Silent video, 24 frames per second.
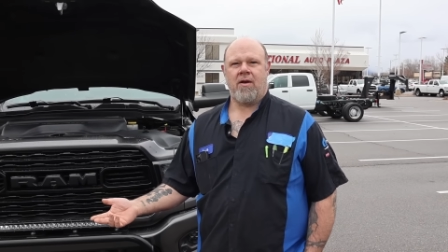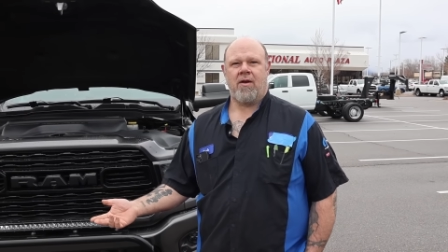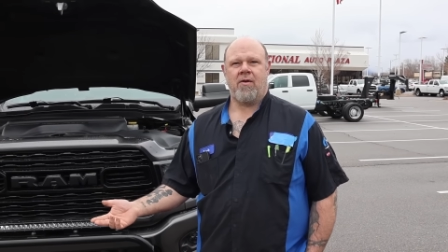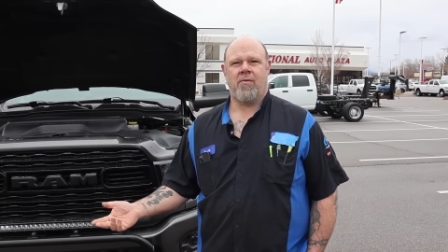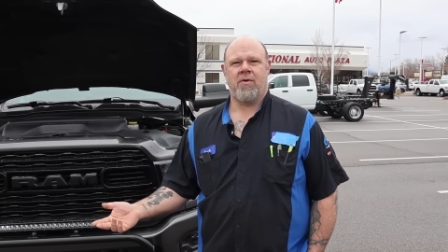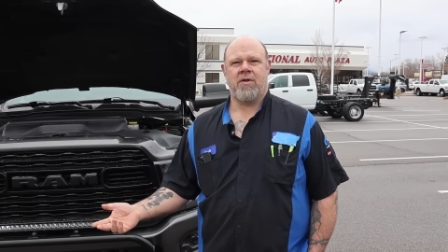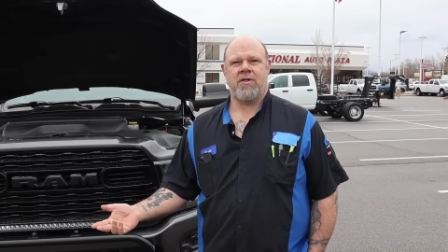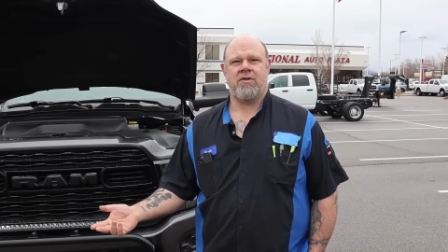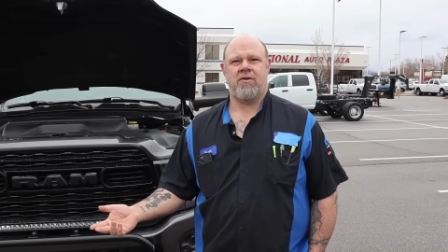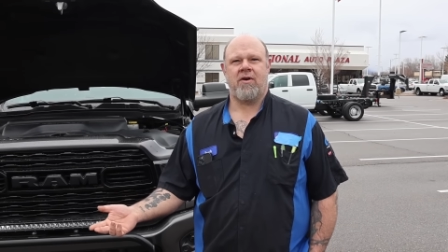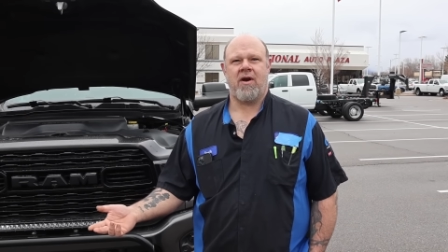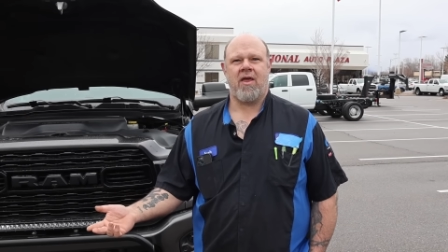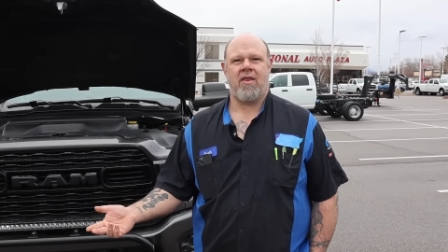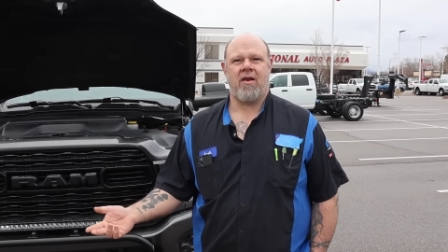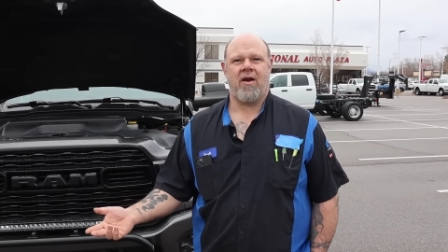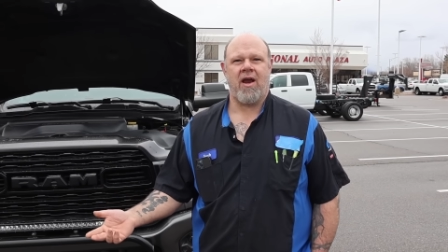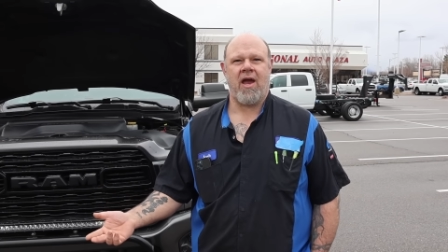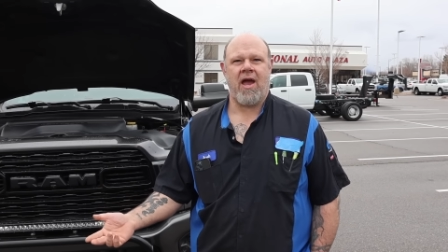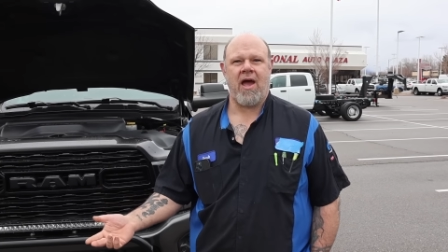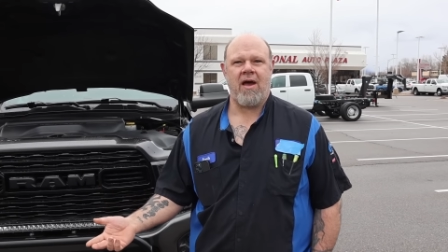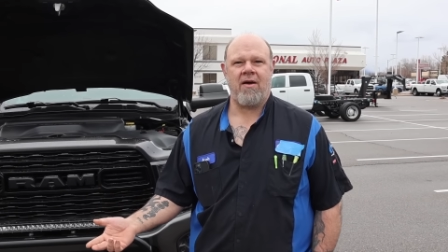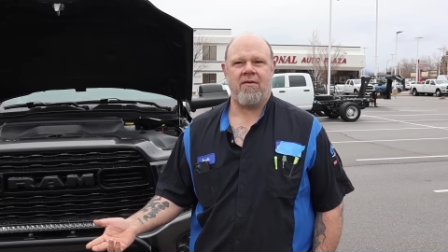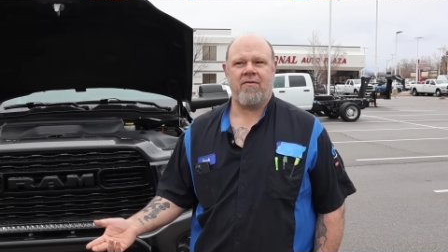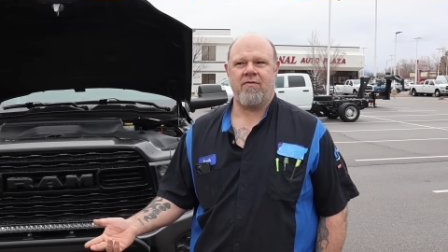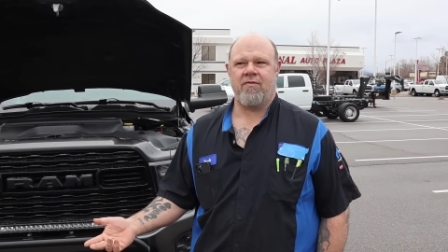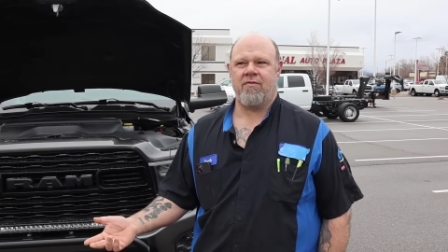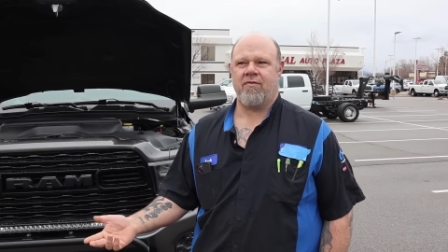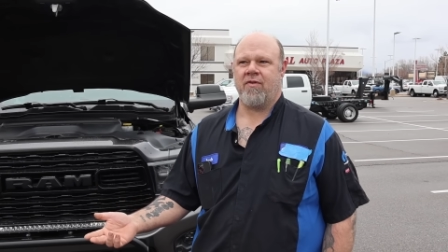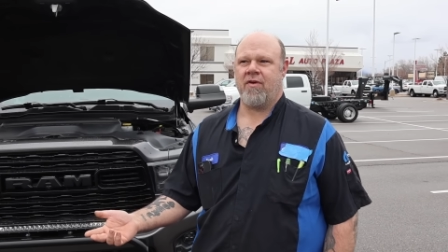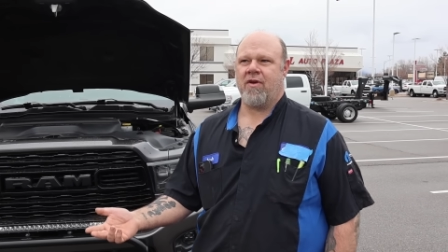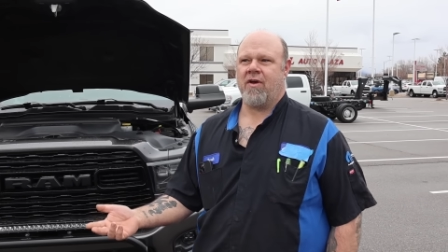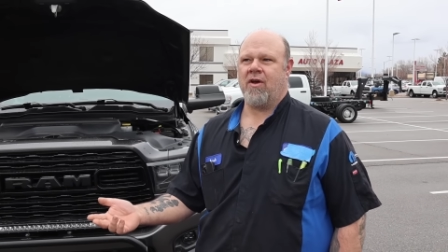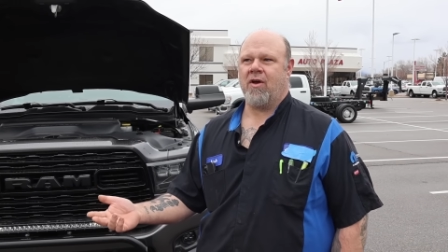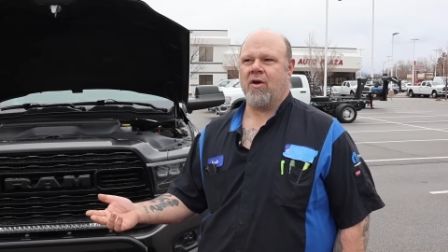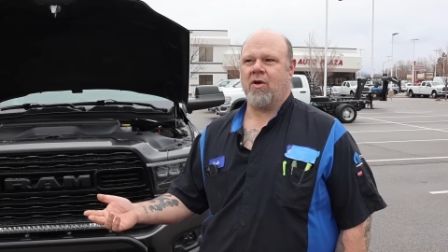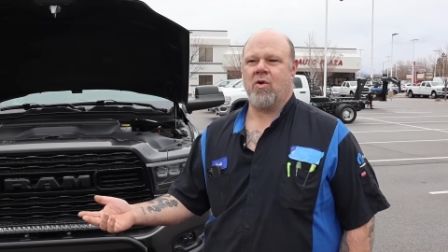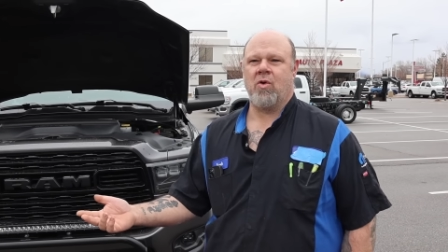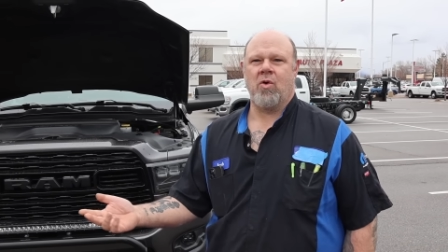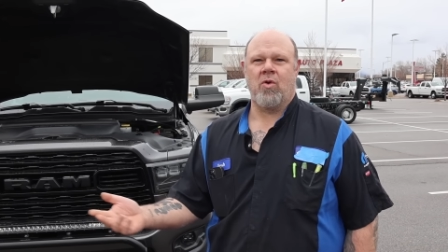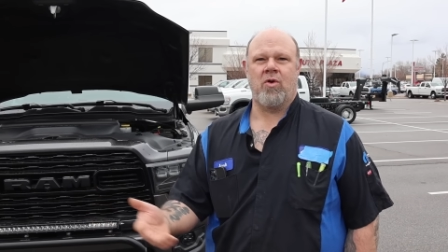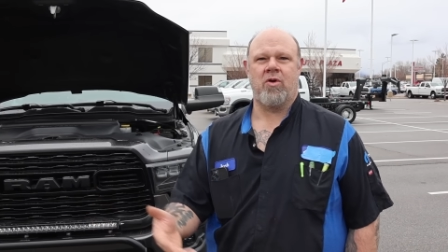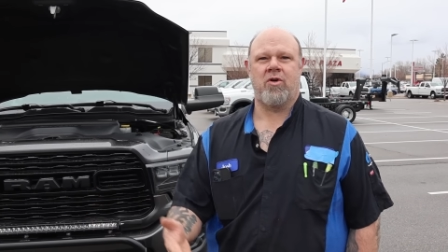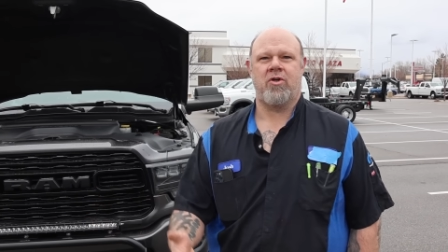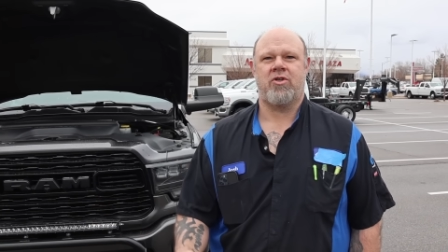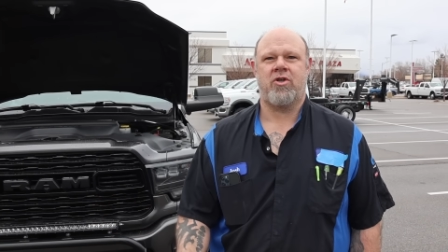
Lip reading: Would you rather have a cooler